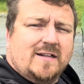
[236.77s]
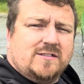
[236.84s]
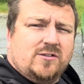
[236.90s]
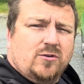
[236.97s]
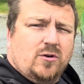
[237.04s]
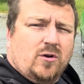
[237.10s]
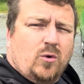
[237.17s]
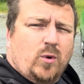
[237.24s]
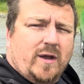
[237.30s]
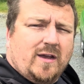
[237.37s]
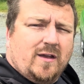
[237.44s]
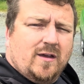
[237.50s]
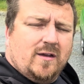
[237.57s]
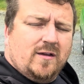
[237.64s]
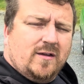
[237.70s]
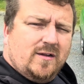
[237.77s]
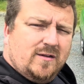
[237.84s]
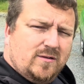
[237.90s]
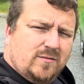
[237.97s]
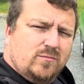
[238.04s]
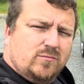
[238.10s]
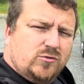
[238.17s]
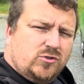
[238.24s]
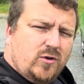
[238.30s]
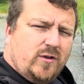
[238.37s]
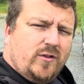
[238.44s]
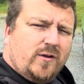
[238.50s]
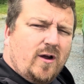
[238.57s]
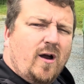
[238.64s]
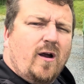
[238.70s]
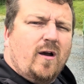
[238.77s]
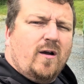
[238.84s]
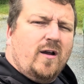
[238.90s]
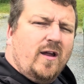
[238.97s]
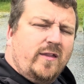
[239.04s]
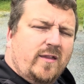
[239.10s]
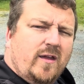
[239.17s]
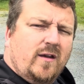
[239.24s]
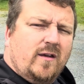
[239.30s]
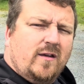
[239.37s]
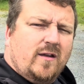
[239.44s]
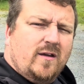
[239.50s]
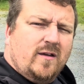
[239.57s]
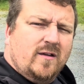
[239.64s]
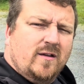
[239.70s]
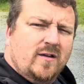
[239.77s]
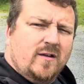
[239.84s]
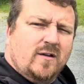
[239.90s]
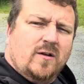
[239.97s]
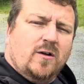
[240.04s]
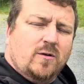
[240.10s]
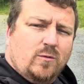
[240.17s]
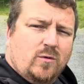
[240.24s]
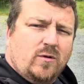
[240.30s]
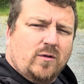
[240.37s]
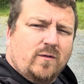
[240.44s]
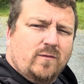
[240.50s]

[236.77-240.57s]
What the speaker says: do a quick show you the car, and then we'll,